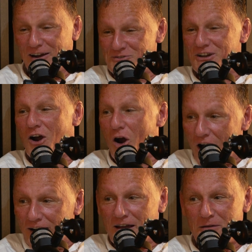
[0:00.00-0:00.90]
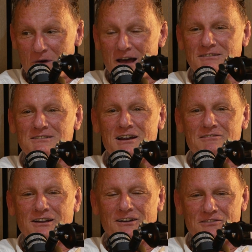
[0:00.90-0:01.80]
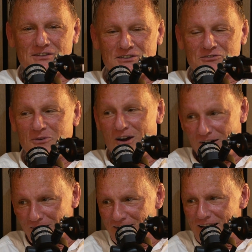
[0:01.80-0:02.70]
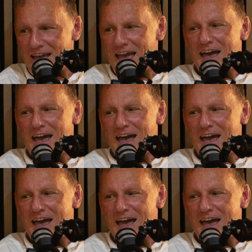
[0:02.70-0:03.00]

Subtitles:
and there was a man serving a life sentence from Cork.